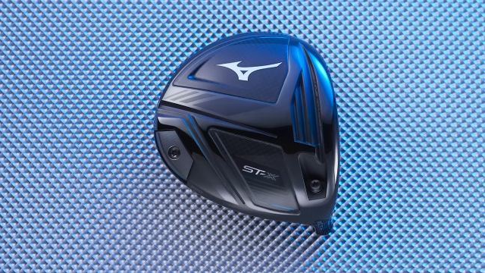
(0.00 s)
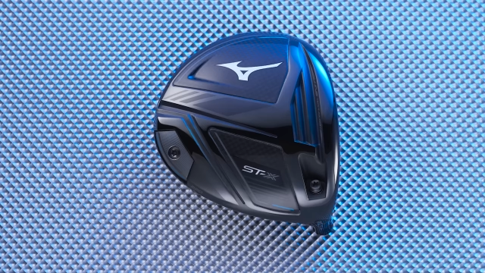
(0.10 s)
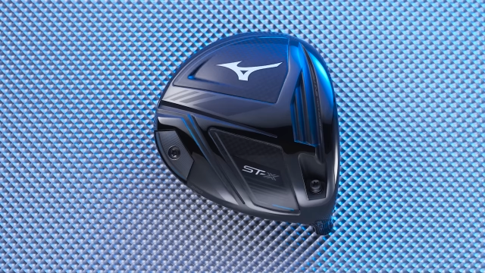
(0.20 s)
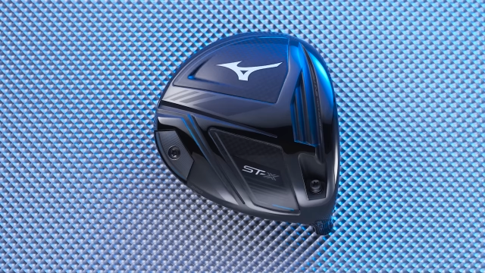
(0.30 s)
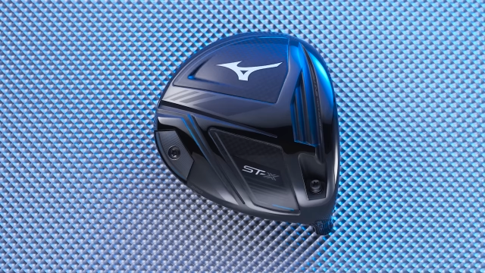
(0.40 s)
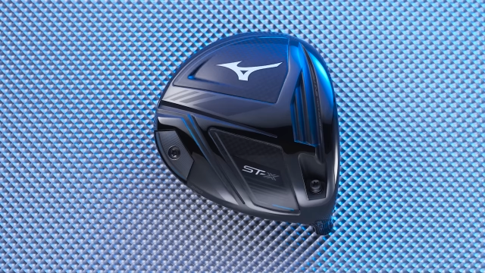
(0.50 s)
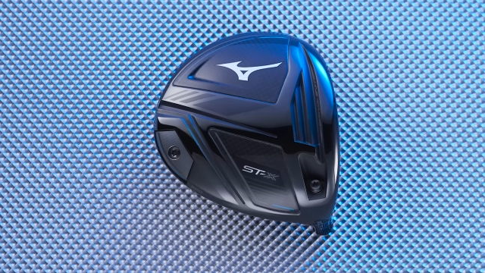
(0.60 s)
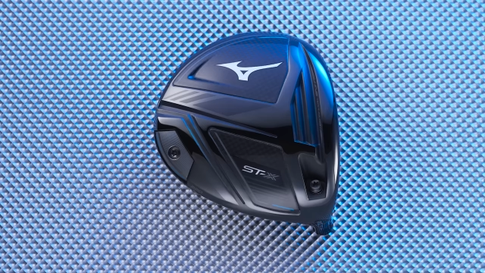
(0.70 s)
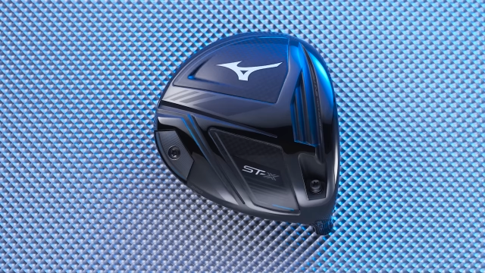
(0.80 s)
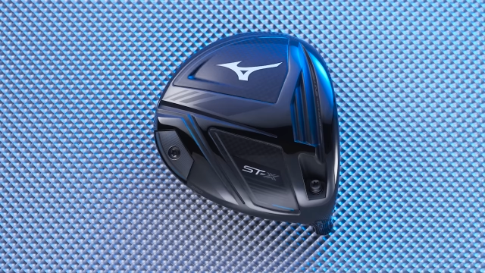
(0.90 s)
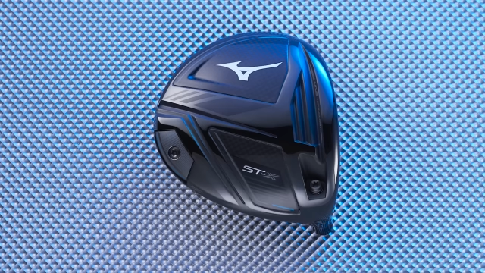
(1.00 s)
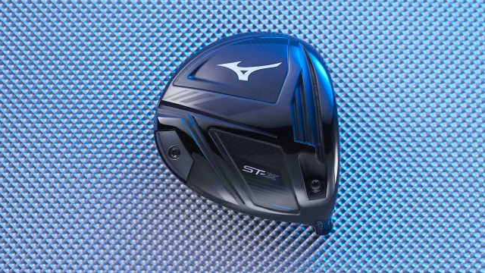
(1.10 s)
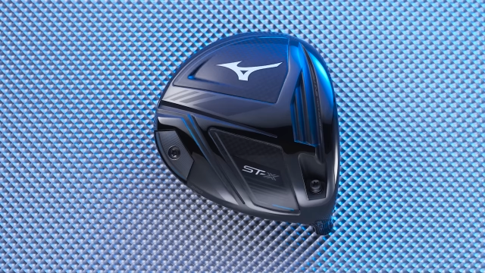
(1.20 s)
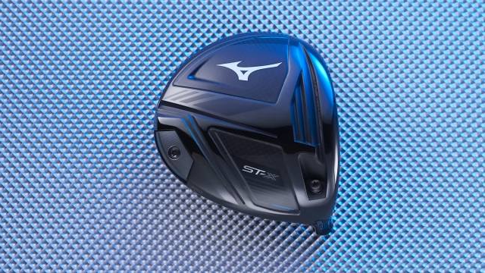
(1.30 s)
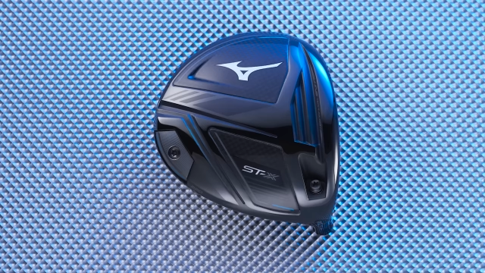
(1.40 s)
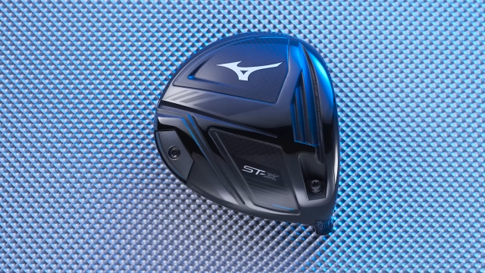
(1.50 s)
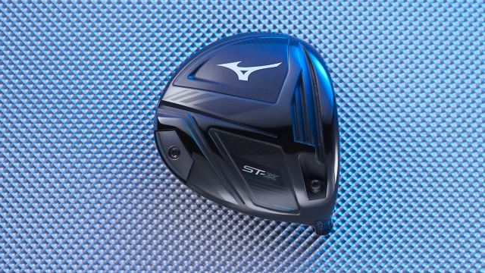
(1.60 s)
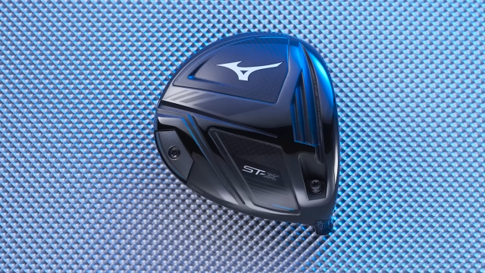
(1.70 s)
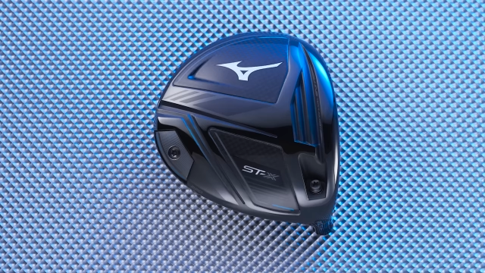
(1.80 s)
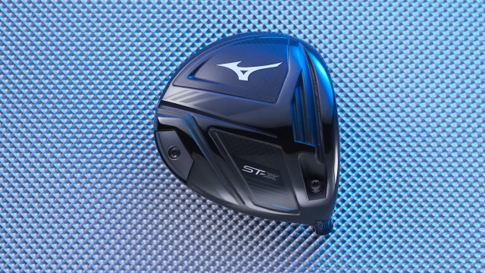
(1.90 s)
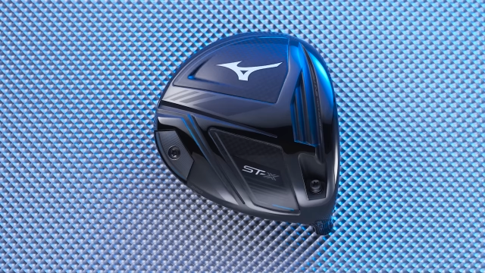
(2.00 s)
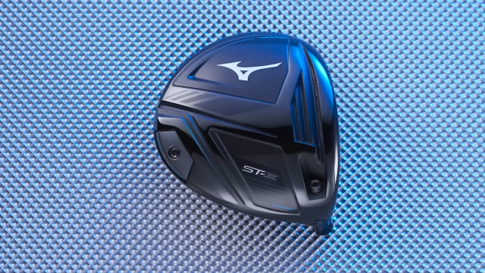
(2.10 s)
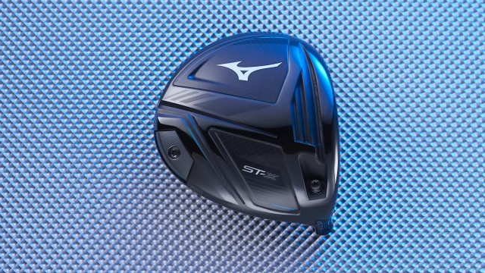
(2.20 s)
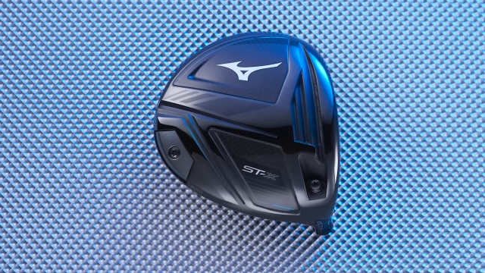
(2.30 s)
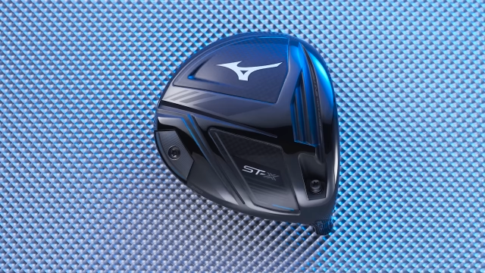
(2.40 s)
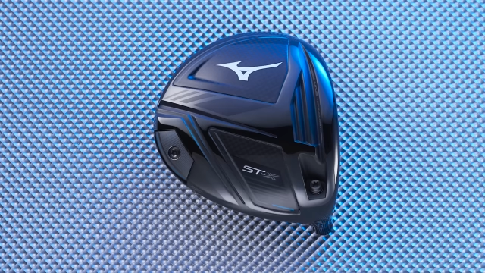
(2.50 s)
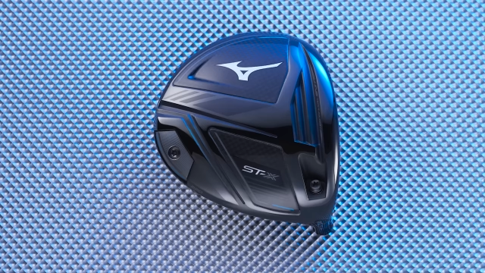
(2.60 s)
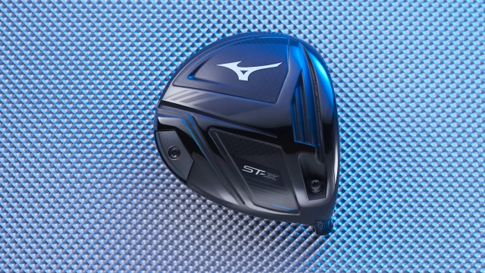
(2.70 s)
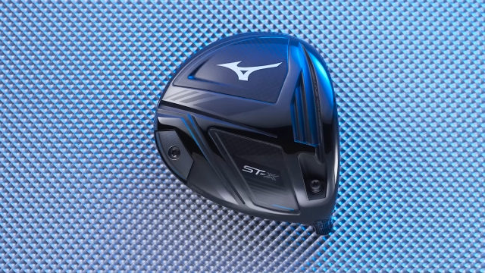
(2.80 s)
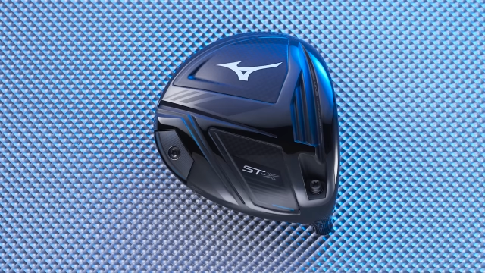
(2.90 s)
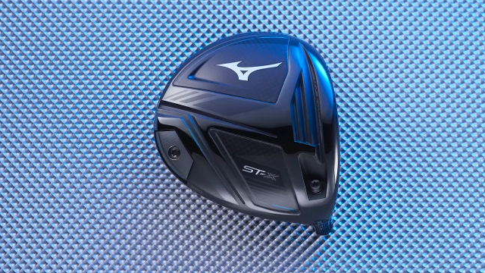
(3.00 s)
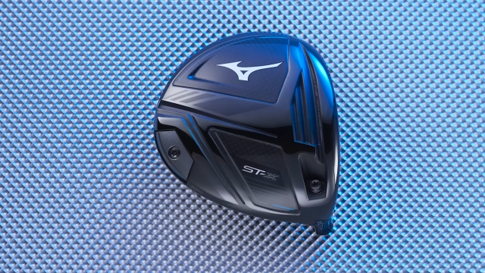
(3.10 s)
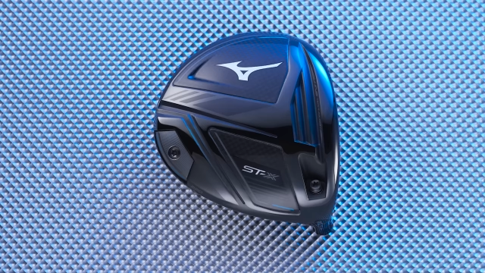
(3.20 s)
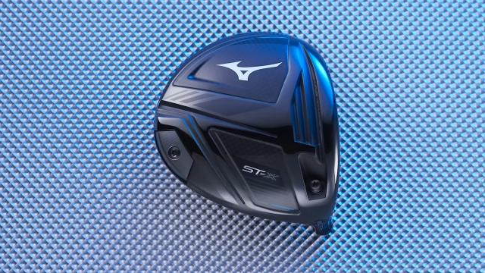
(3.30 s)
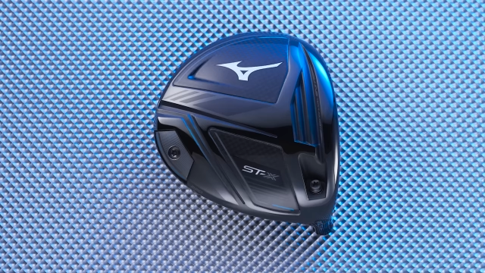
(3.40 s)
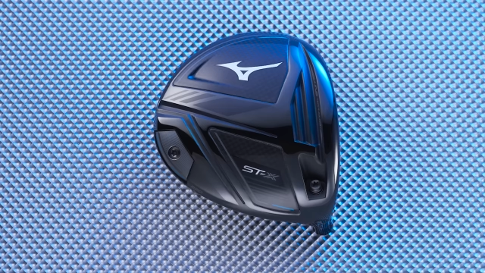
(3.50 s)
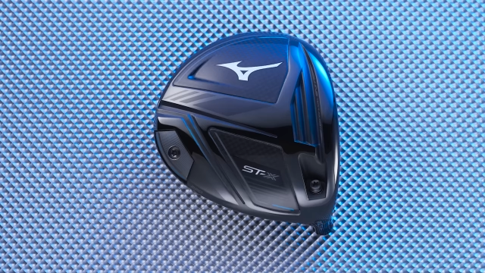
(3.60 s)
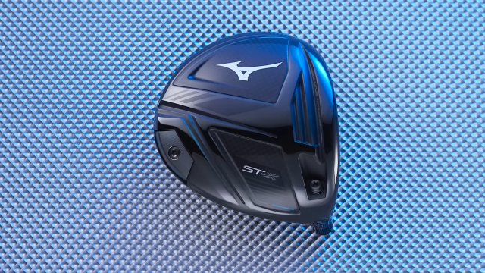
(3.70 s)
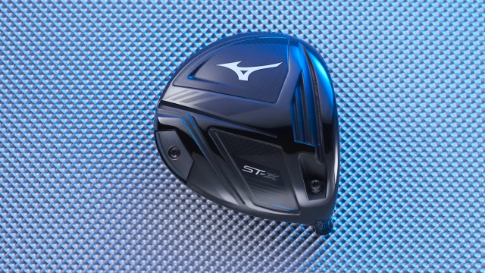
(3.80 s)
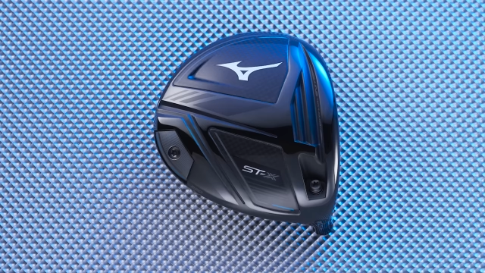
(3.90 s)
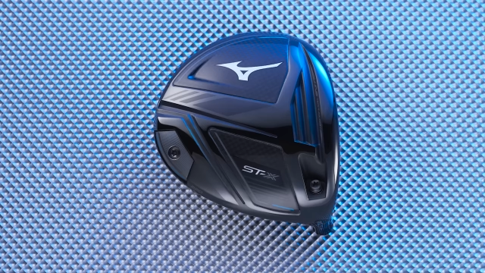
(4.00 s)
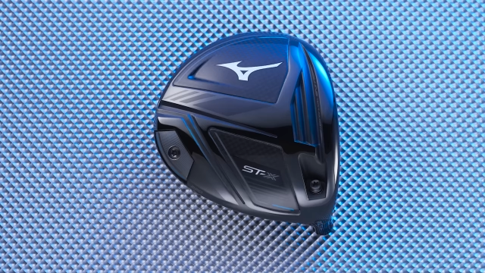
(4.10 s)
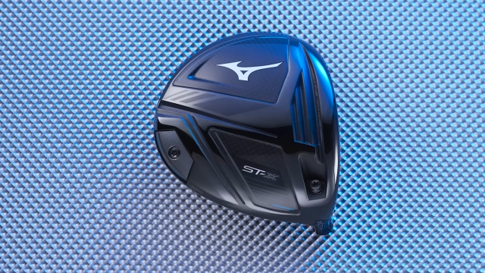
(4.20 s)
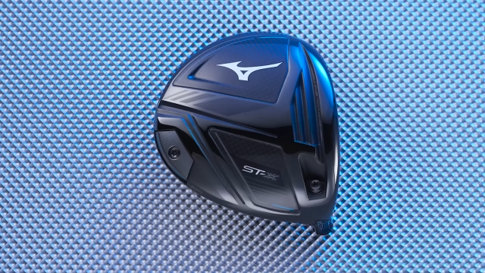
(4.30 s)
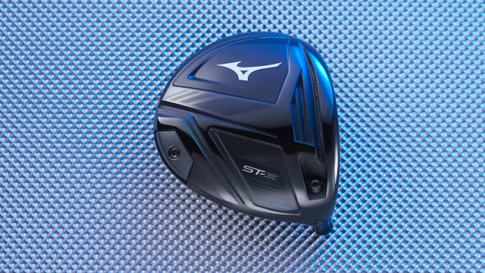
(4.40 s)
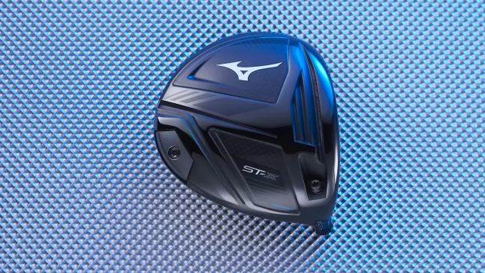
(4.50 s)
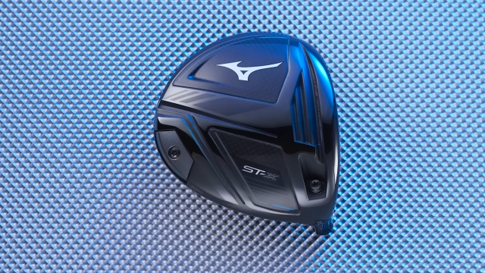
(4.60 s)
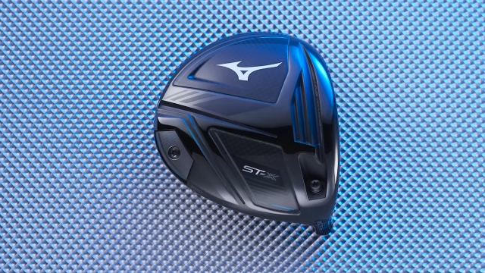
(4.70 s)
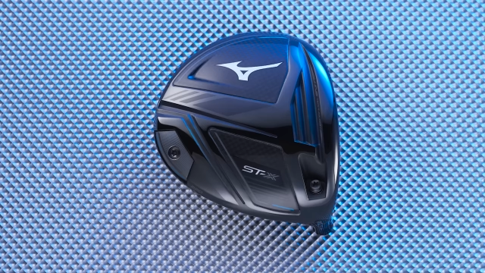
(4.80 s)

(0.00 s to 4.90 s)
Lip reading: [unreadable: no face in view]